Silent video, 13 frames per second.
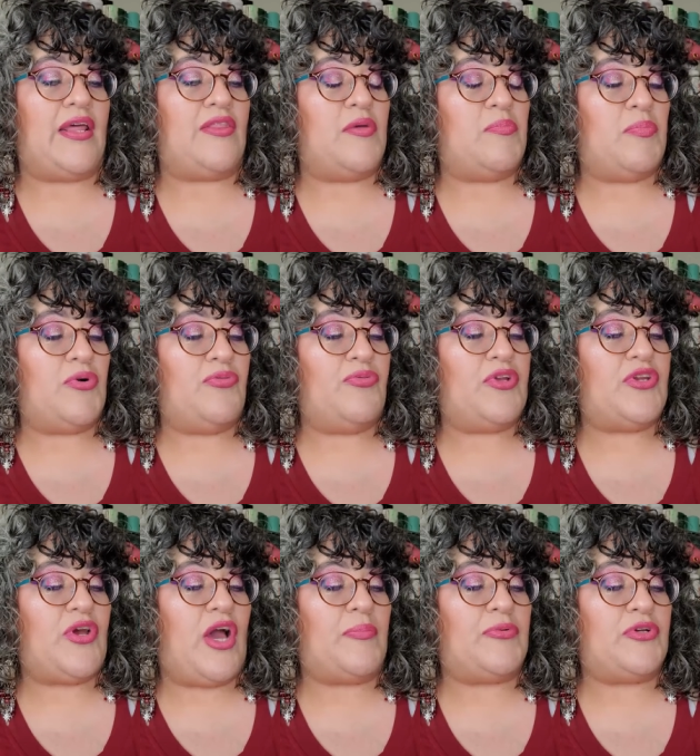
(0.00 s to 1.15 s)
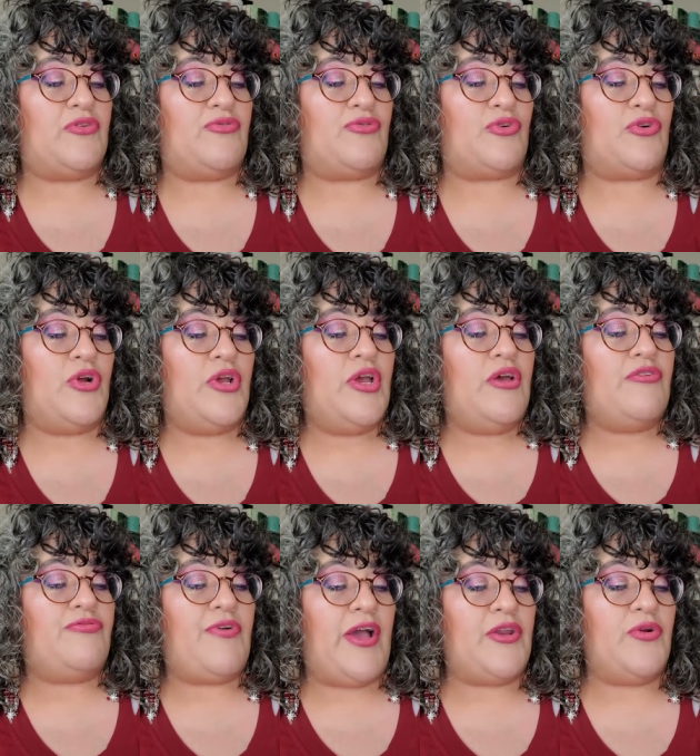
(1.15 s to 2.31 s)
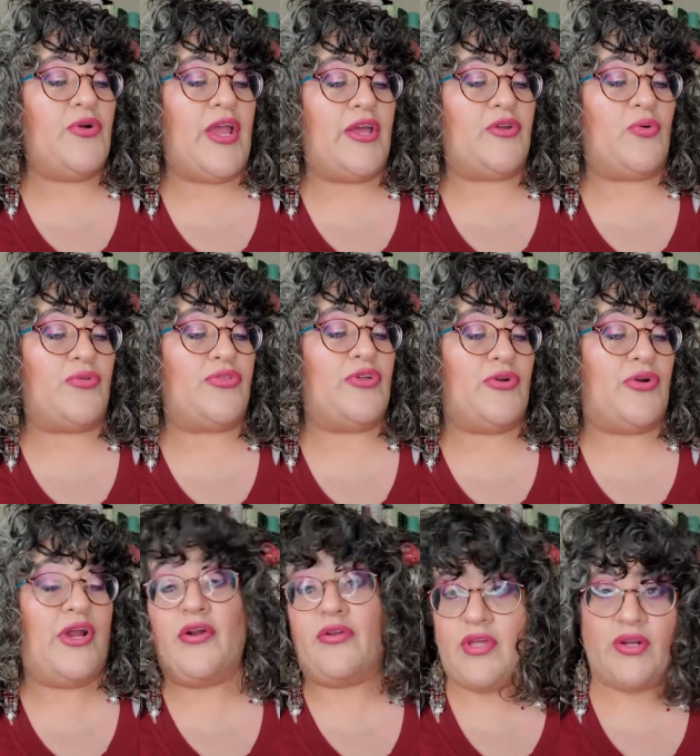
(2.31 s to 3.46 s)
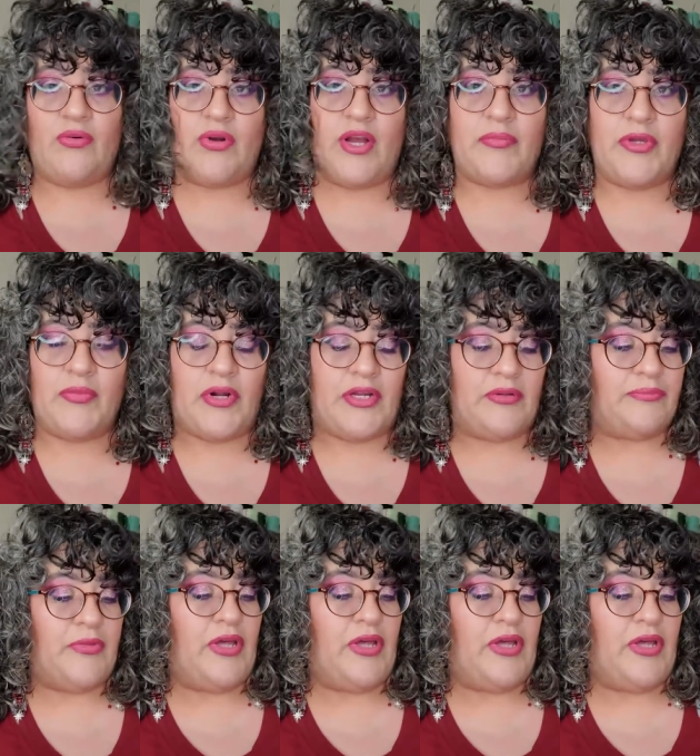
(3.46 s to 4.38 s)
and the perfect option for finer and or thinner hair. They don't got me right.